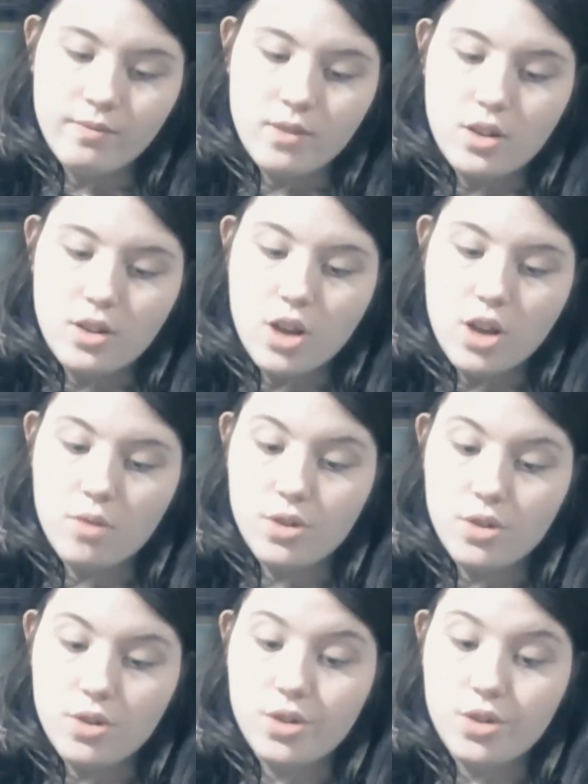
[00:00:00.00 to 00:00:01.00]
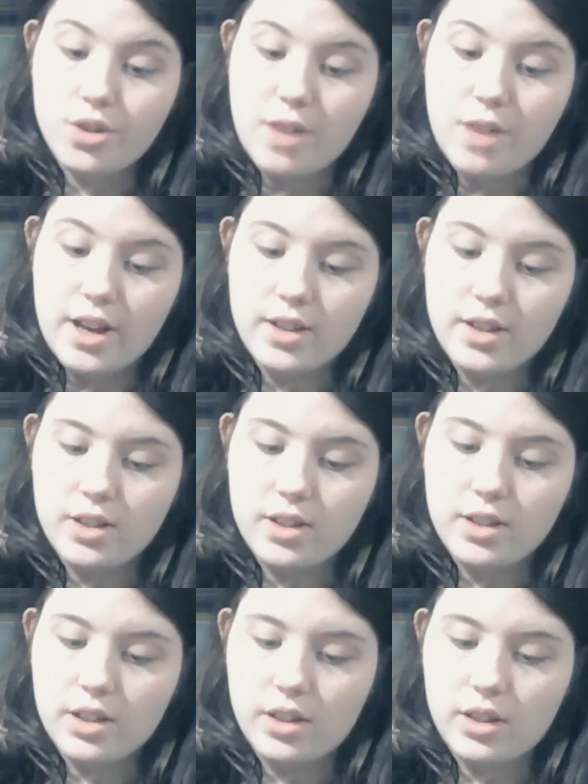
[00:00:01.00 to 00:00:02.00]
Noah's the best
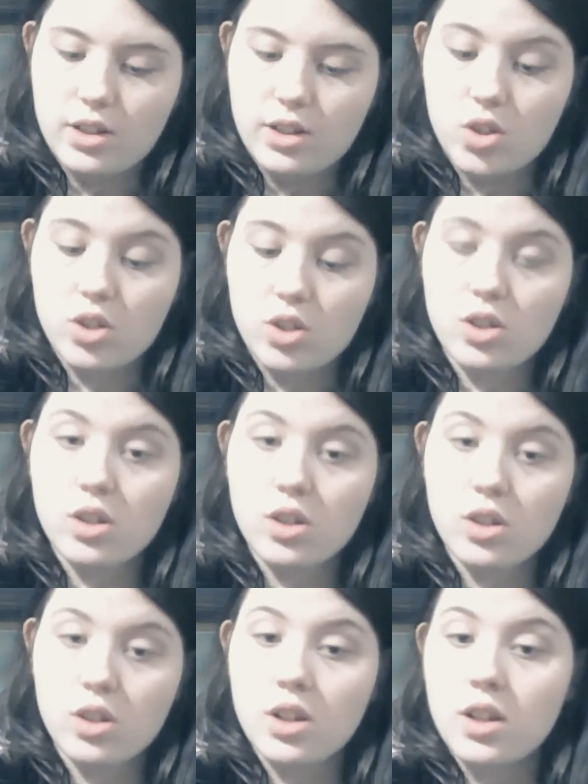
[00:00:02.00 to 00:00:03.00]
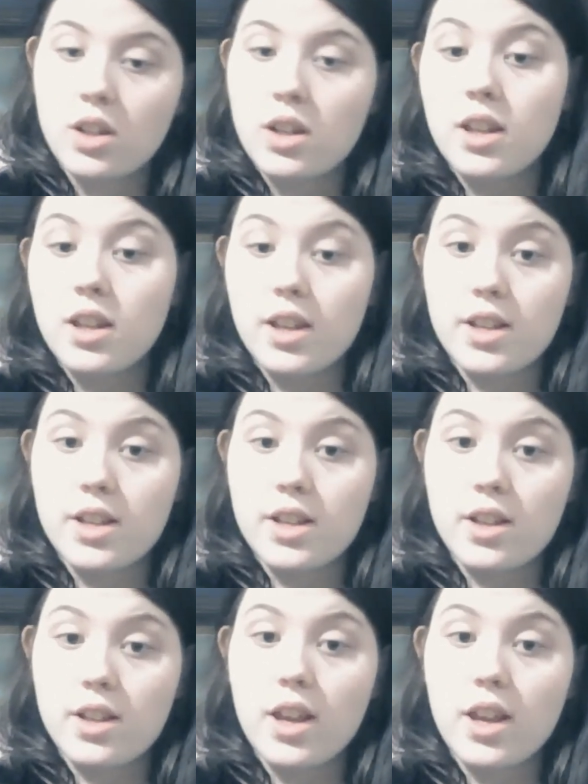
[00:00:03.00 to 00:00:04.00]
because he's
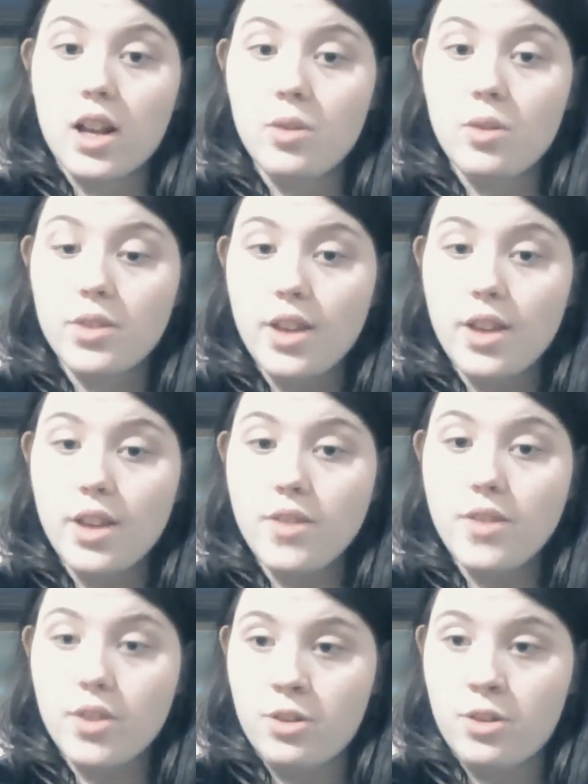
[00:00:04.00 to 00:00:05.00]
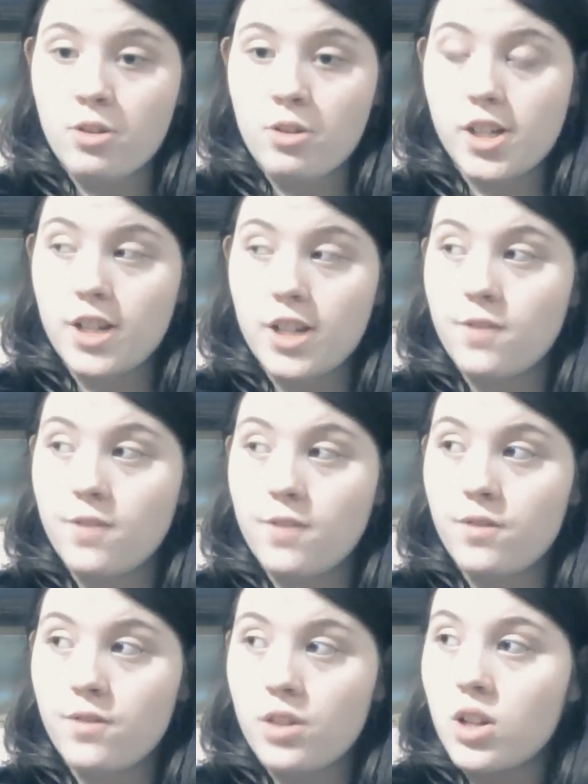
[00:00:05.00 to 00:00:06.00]
inclusive, authoritative,
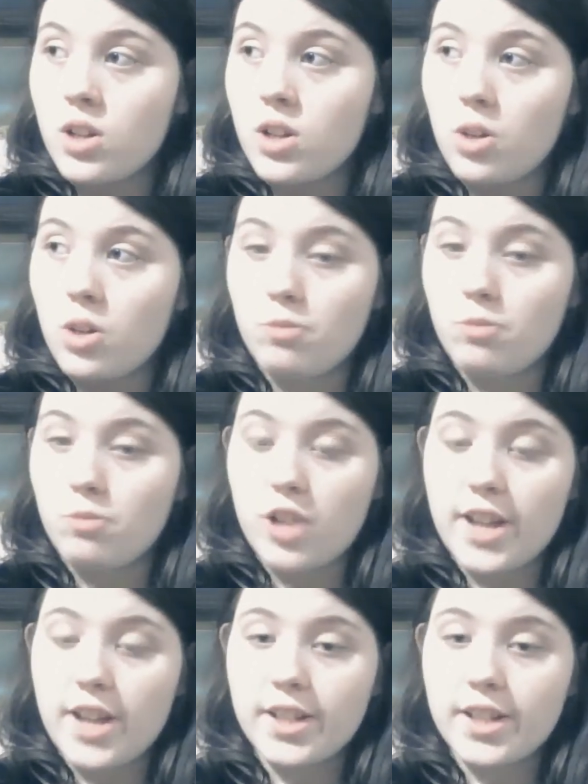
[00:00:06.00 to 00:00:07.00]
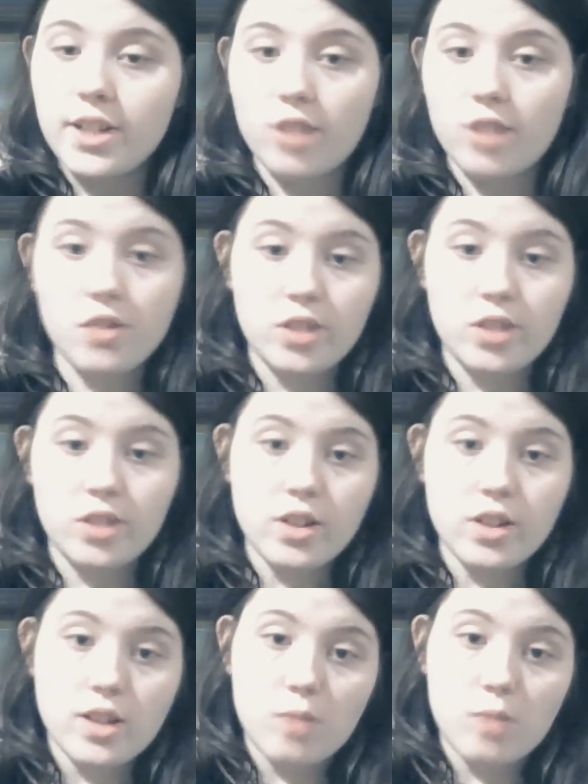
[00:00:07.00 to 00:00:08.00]
objective rather than
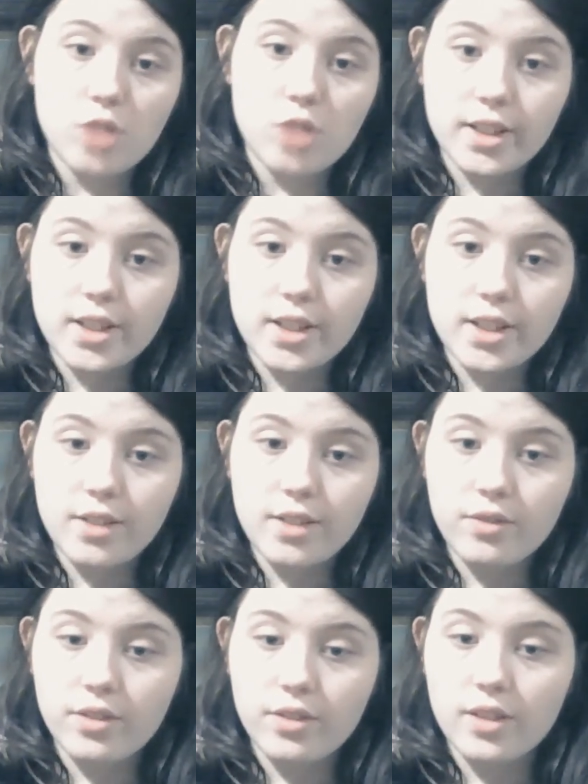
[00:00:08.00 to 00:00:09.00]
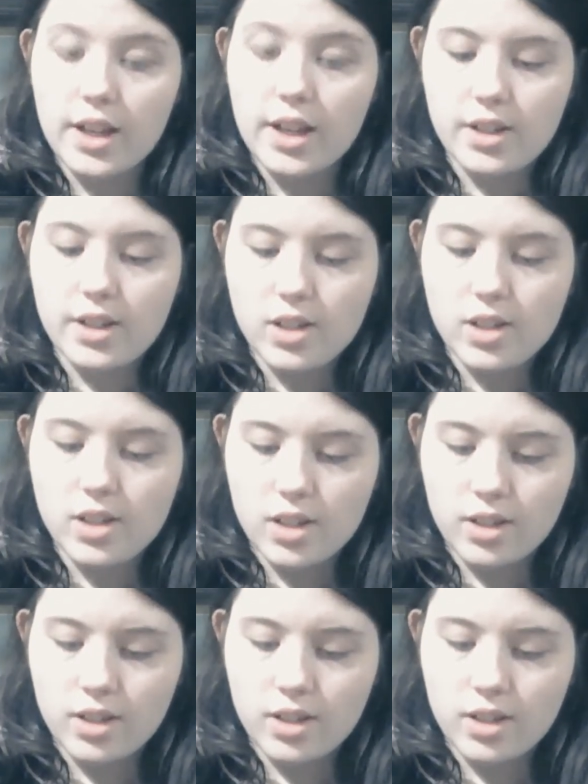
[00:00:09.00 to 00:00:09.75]
subjective, and